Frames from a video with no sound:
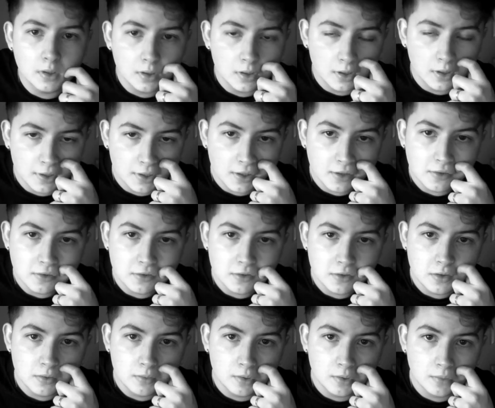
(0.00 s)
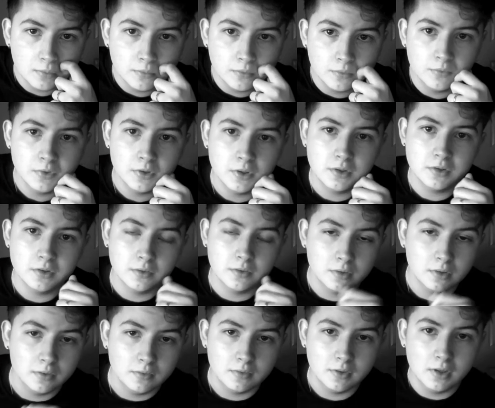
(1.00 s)
I guess to finish off
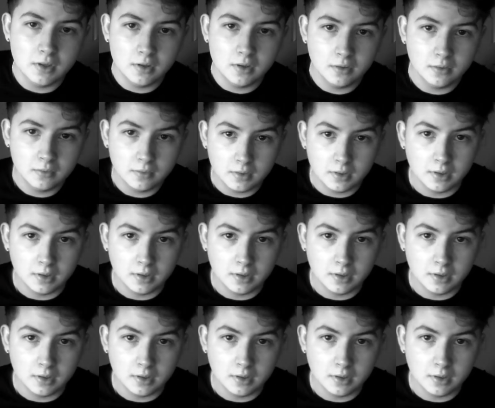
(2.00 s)
this video,